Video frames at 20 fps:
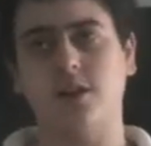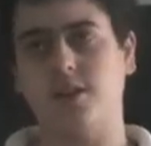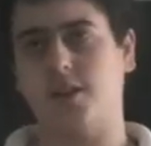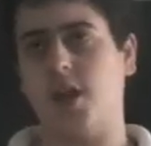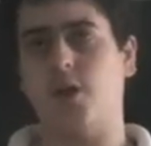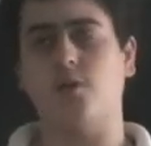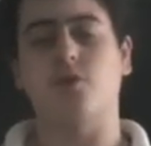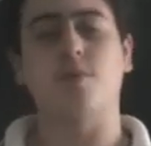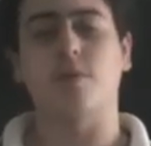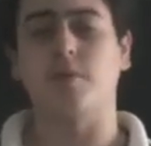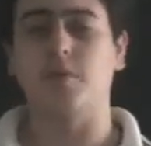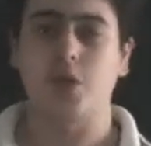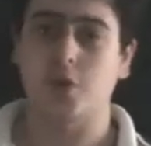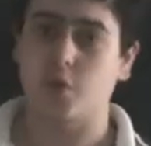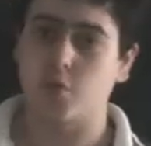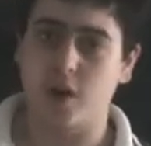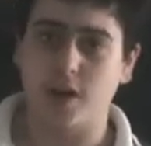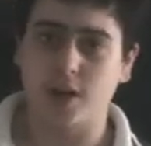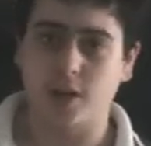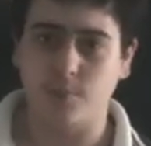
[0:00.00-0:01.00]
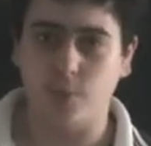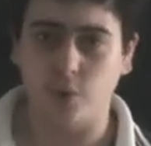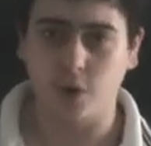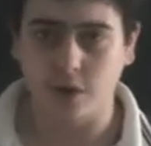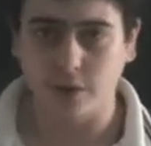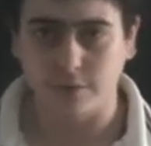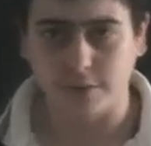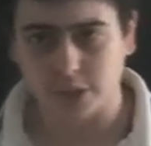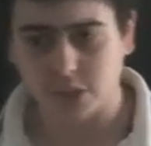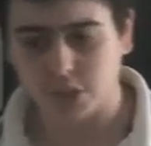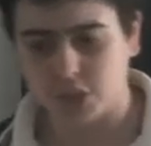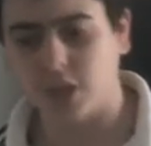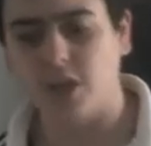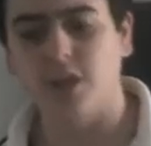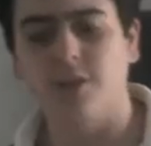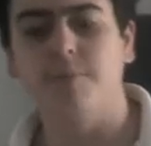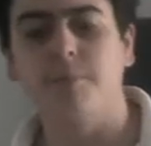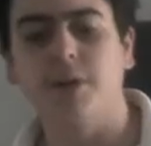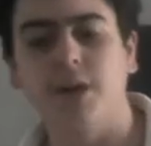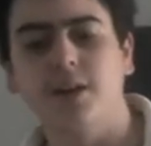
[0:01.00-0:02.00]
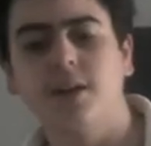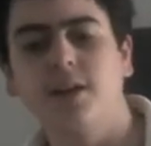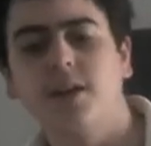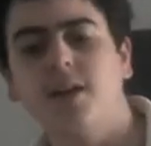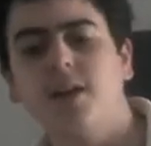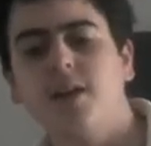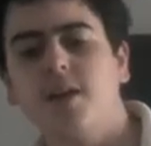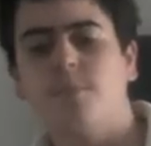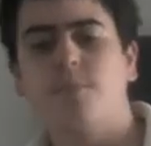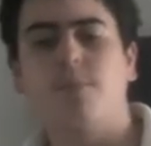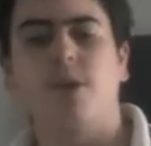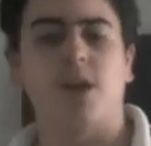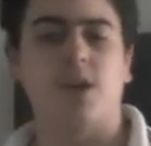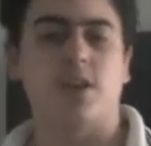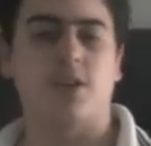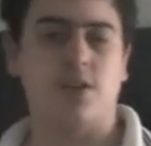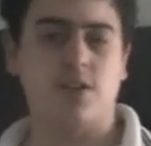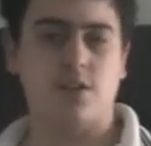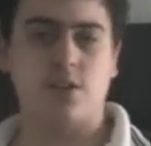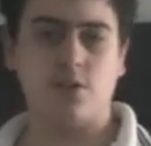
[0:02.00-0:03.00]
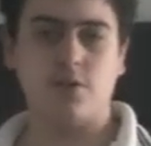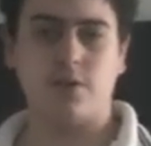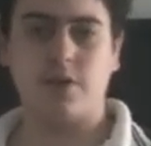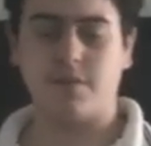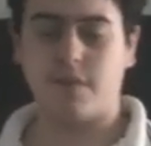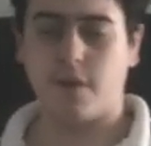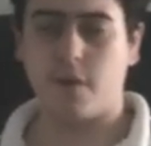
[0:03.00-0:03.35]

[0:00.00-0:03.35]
that was probably the greatest point of Uncharted, but it's still at a